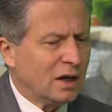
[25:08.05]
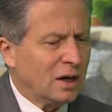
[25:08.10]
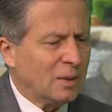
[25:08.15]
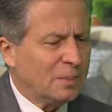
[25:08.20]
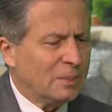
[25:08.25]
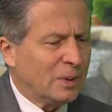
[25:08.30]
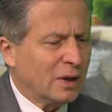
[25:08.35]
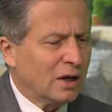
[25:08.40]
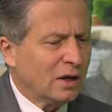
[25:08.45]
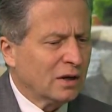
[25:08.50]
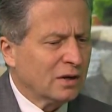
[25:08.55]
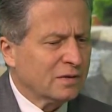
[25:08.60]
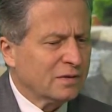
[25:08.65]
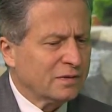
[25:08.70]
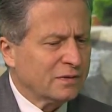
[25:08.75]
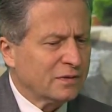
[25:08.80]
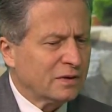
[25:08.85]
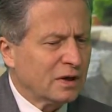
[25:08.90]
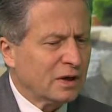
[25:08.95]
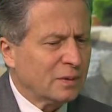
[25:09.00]
apart
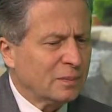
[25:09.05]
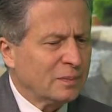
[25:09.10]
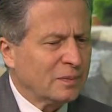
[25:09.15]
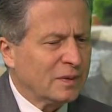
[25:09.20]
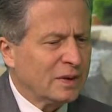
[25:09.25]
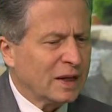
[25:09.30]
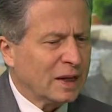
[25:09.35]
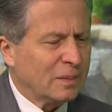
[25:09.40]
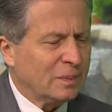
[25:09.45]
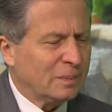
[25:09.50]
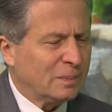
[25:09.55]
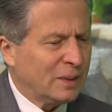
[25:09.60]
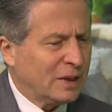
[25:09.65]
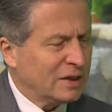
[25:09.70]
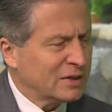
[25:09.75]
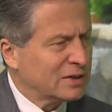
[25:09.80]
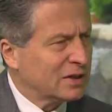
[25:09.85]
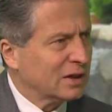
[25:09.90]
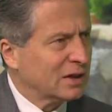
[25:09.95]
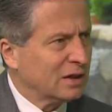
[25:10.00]
from that
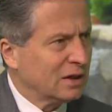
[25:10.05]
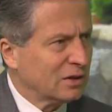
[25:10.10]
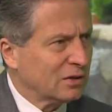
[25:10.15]
basic